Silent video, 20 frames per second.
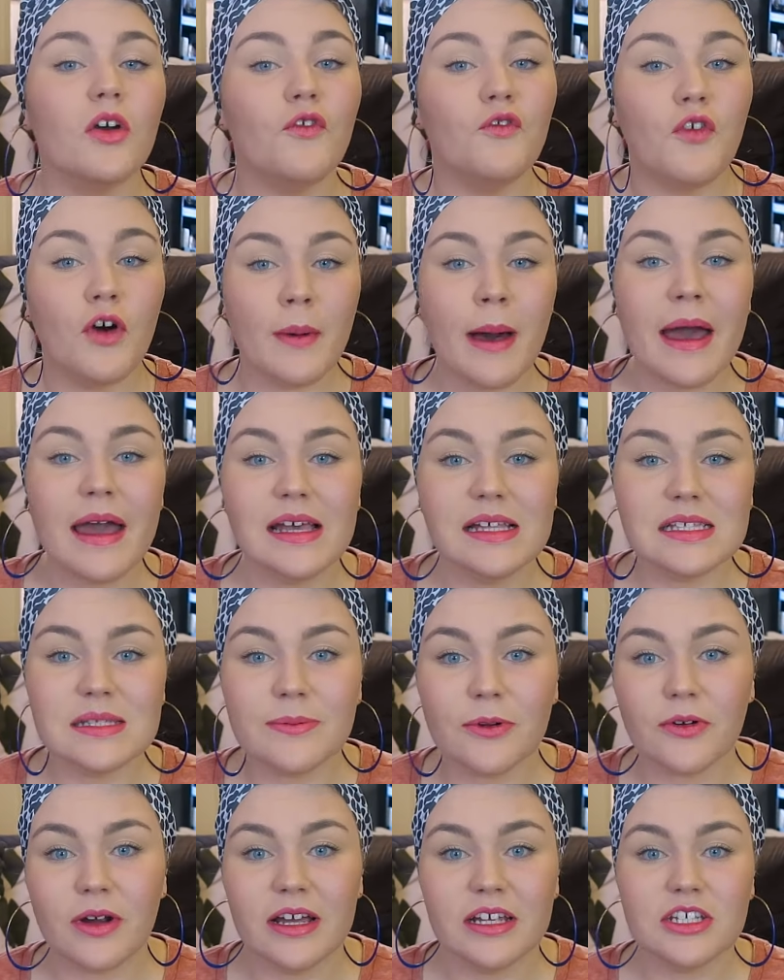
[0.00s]
For my
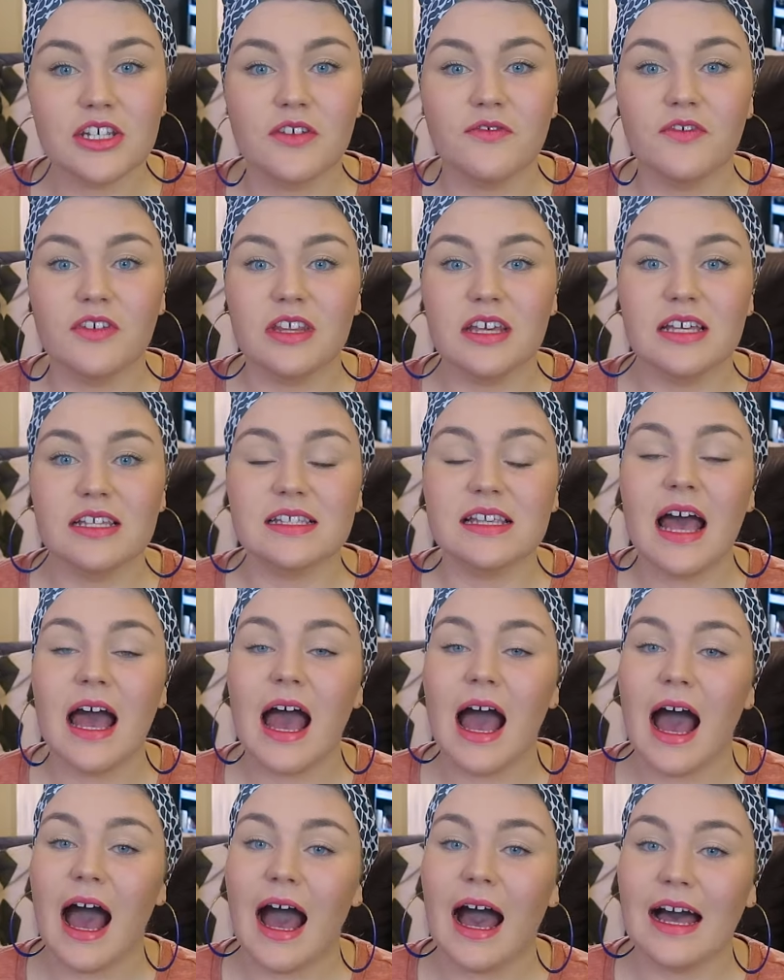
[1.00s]
inspiration for this,
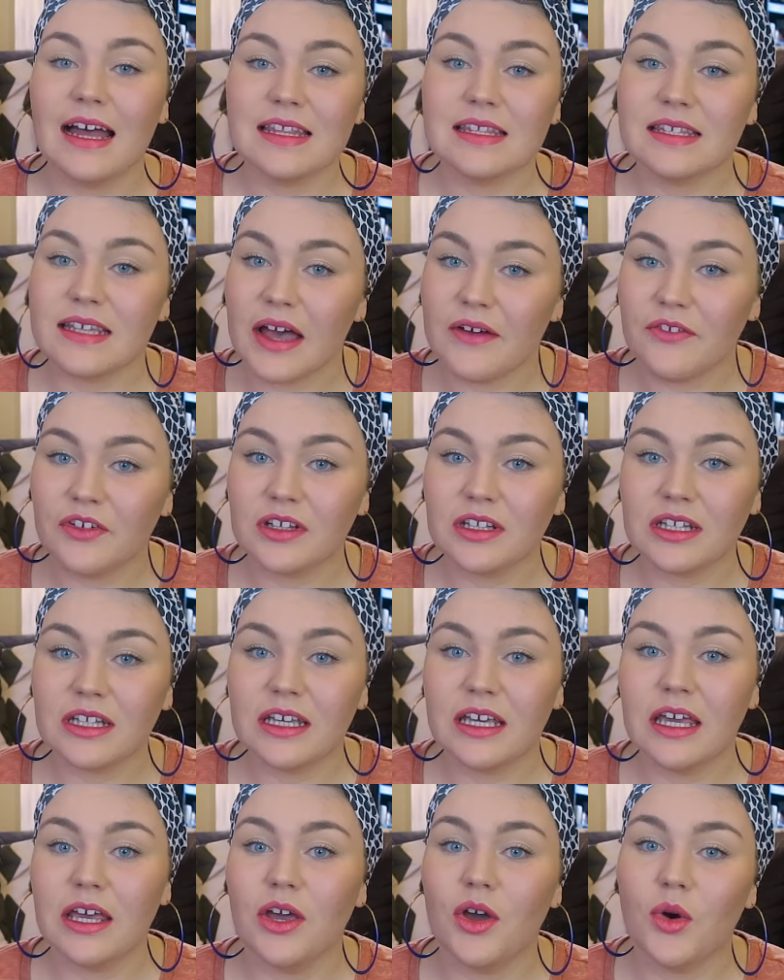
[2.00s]
I
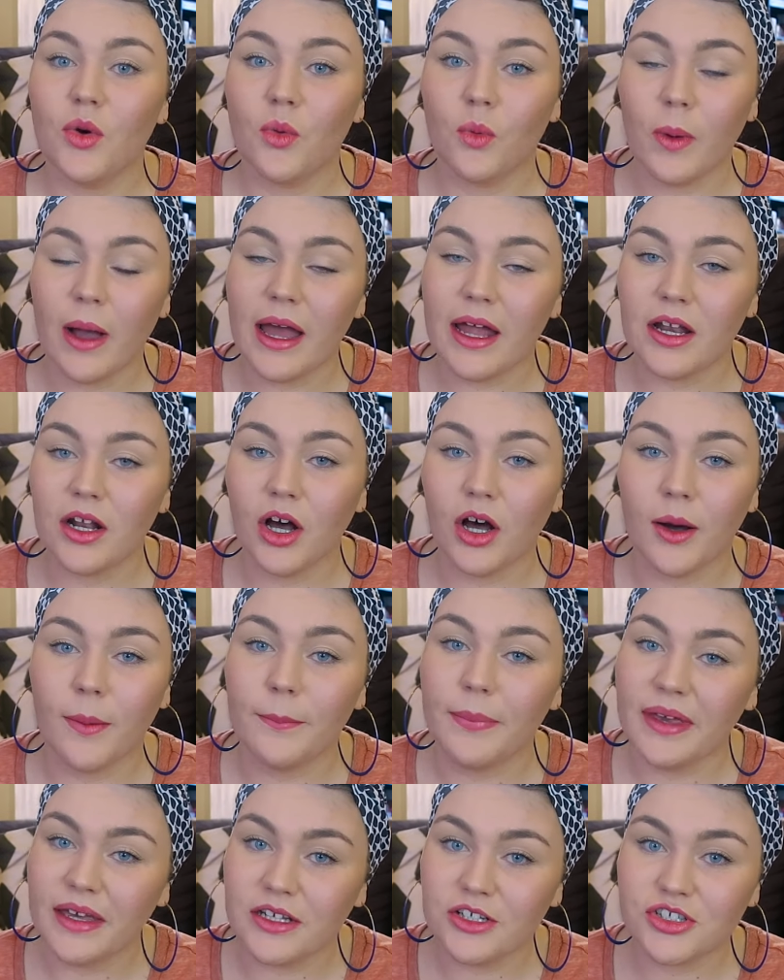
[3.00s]
definitely went
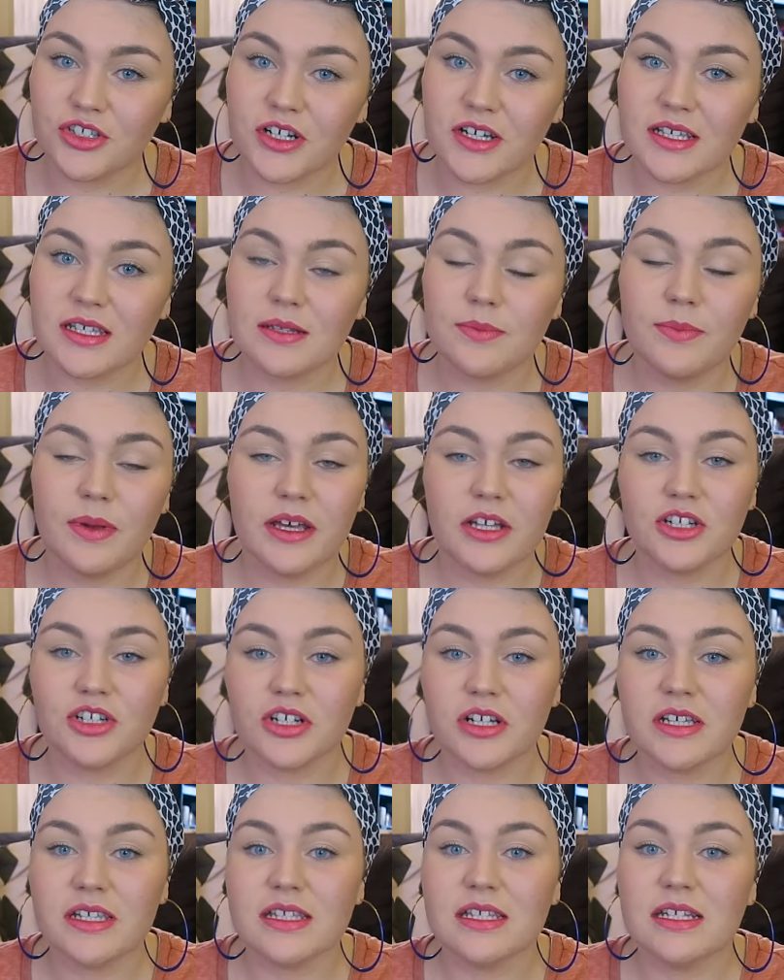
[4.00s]
on Pinterest.
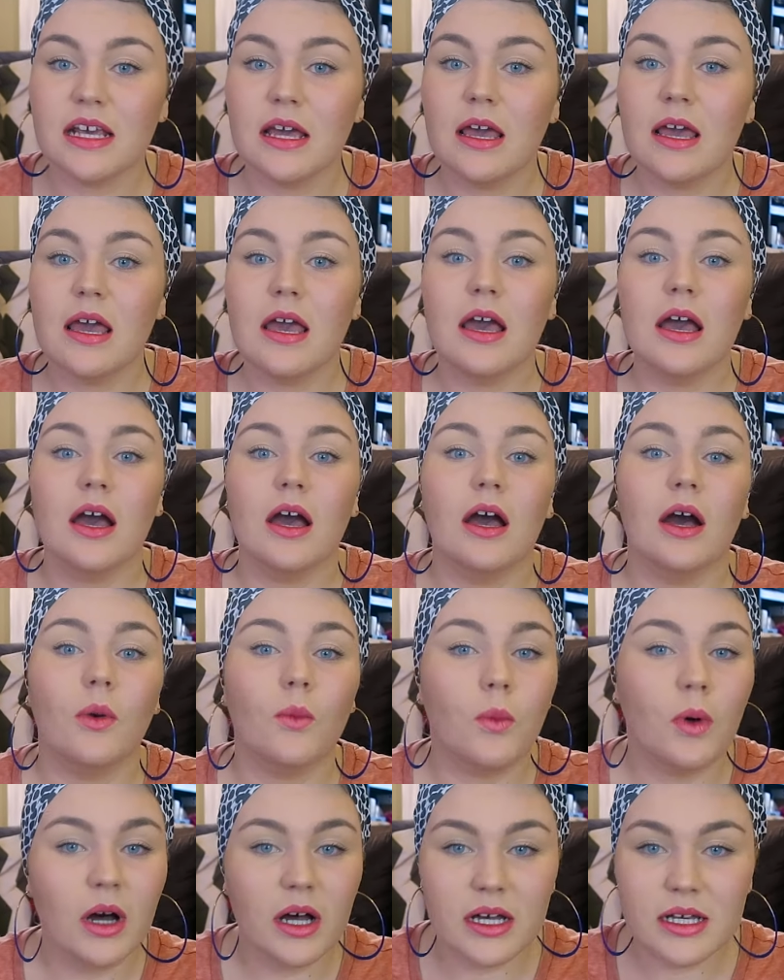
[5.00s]
Pinterest
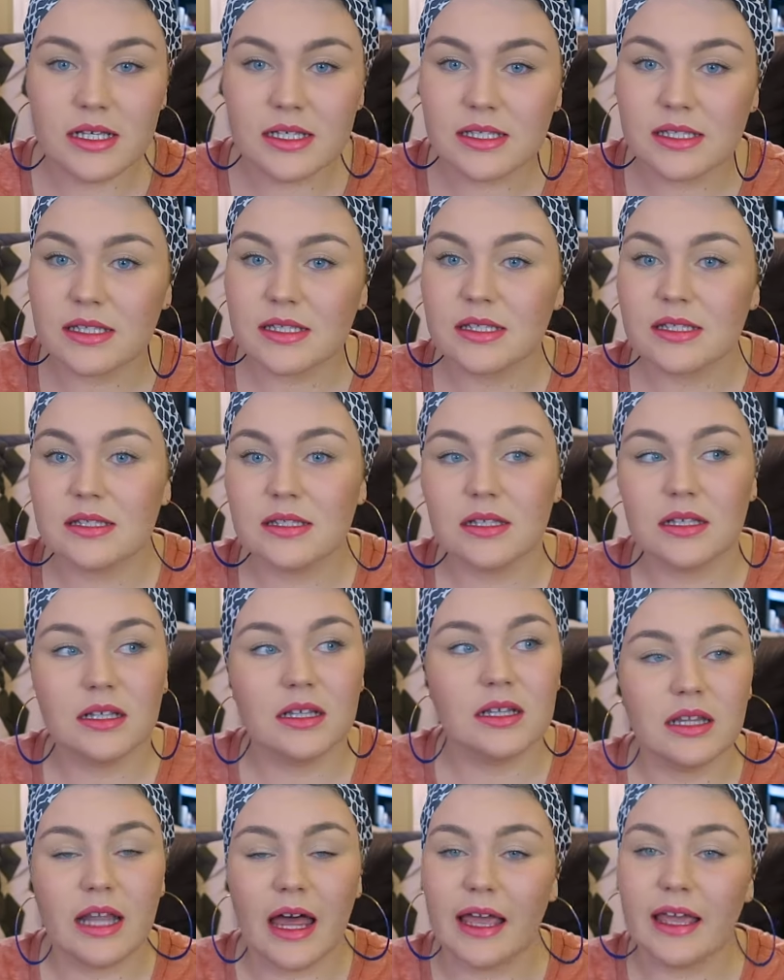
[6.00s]
was
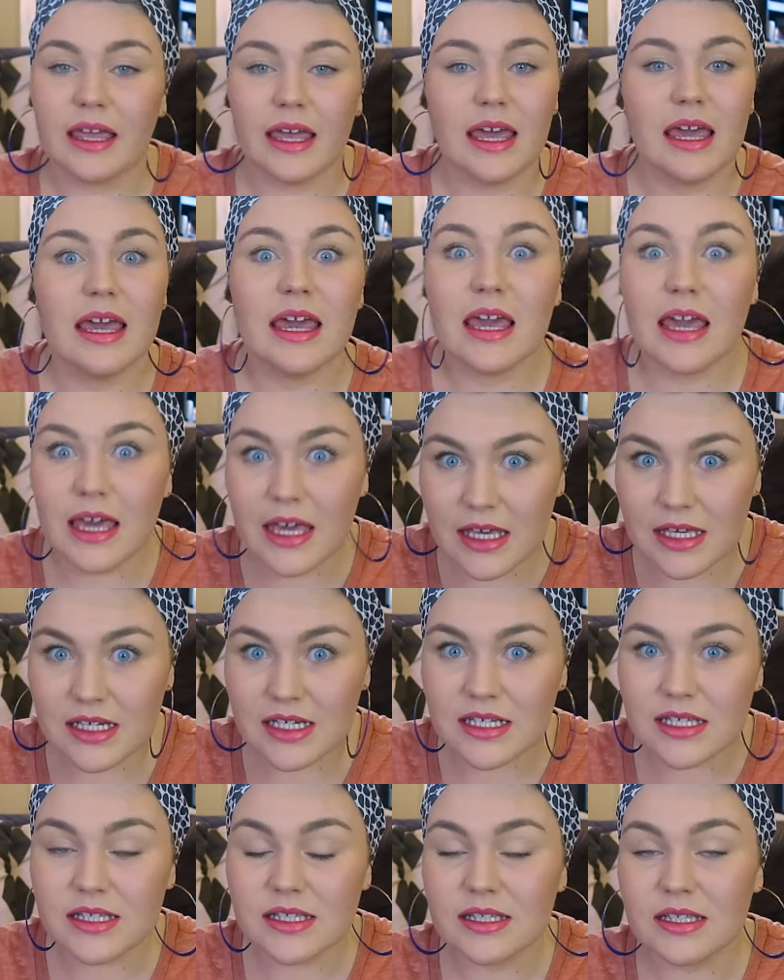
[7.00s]
like
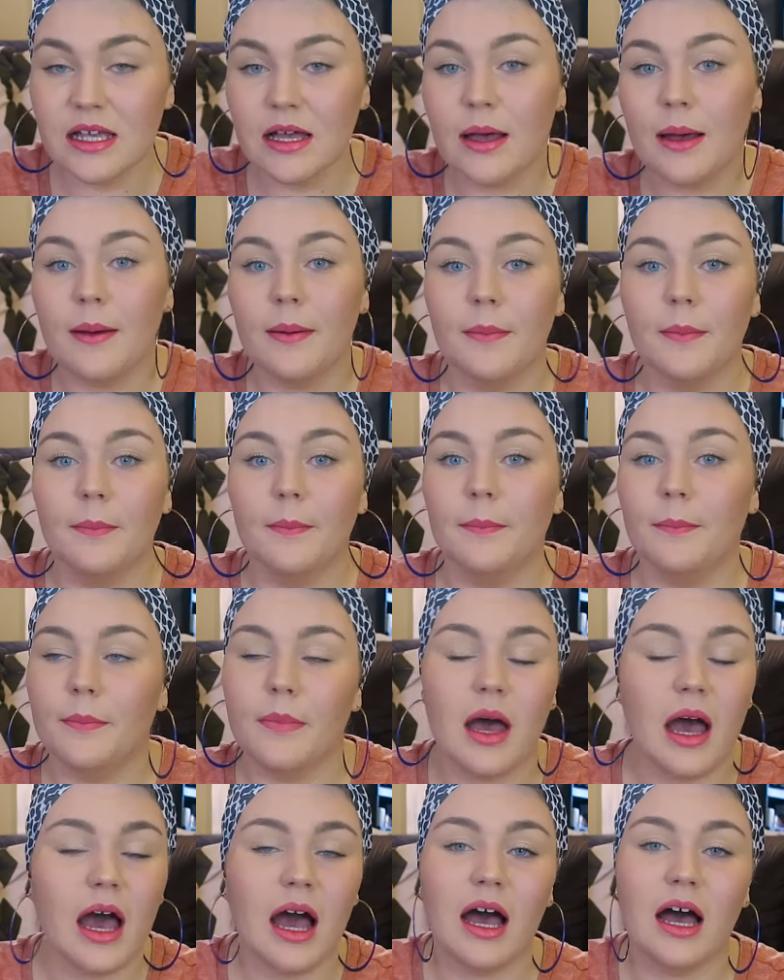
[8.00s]
is
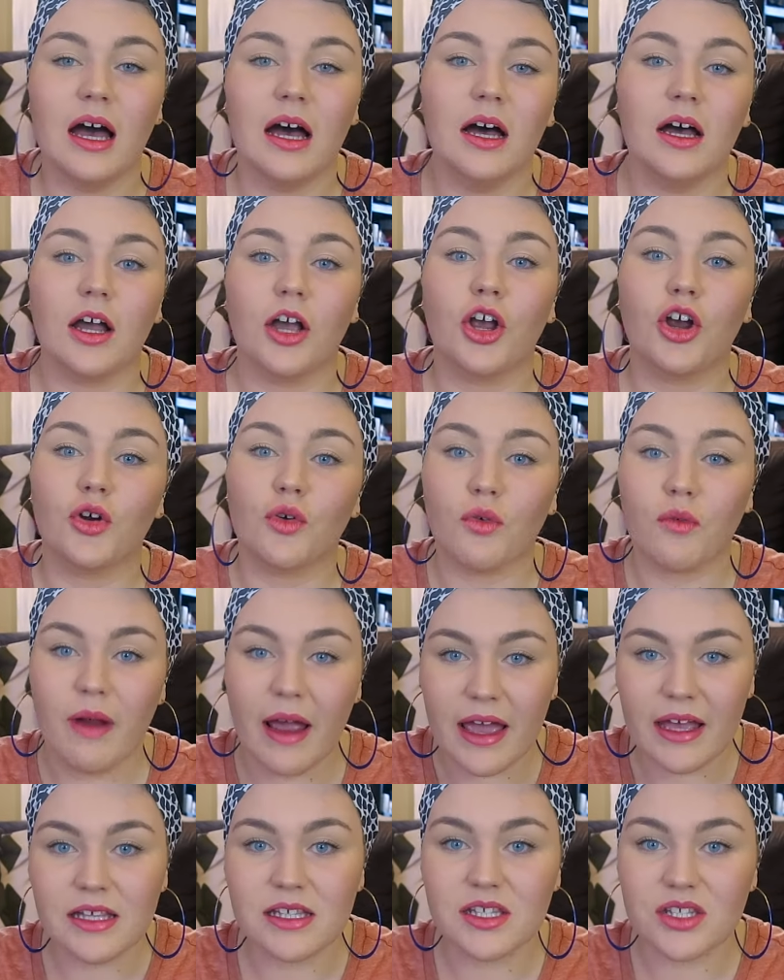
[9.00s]
a
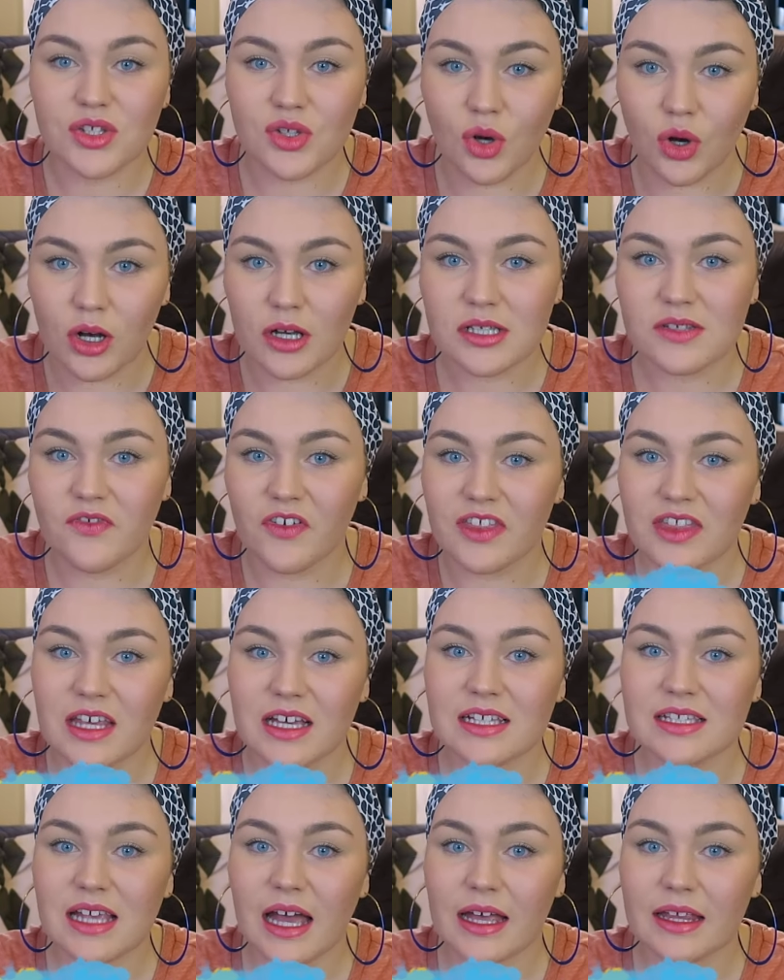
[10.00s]
great source for
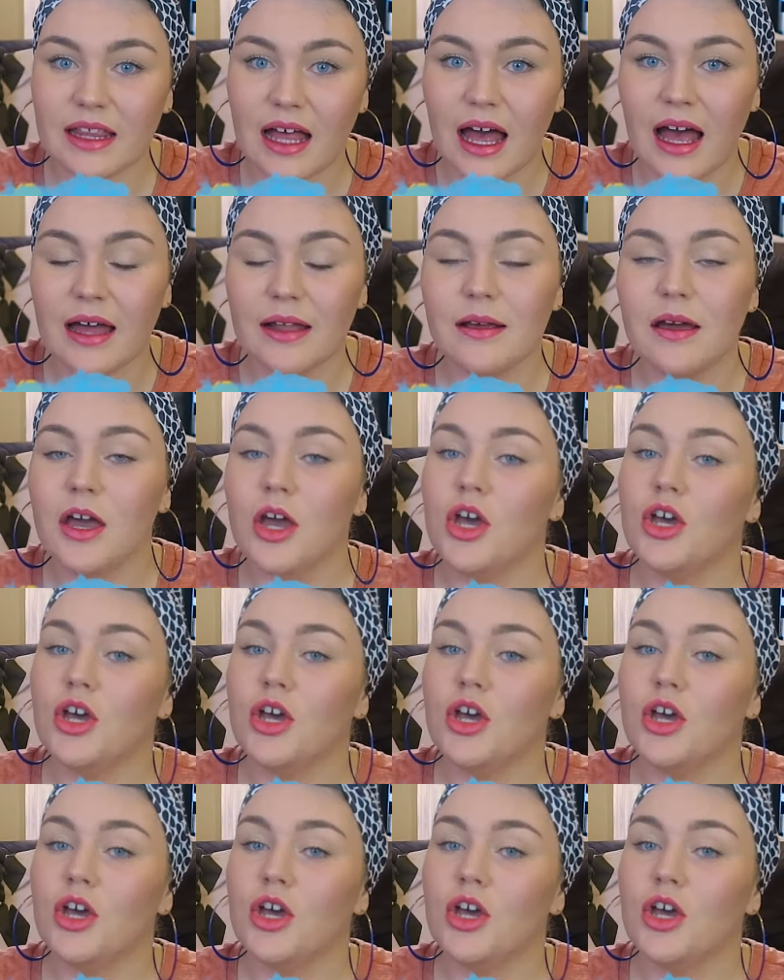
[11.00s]
things like that.